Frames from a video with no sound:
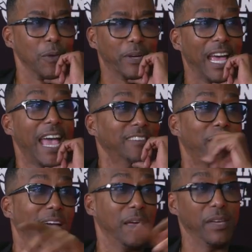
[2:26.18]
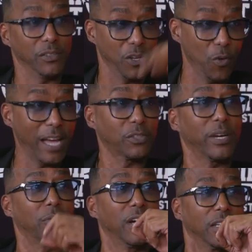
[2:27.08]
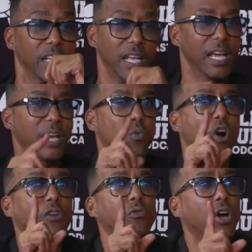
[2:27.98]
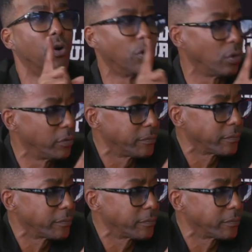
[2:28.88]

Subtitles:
So he'll put an X by it, that means go back to where it was. One rule,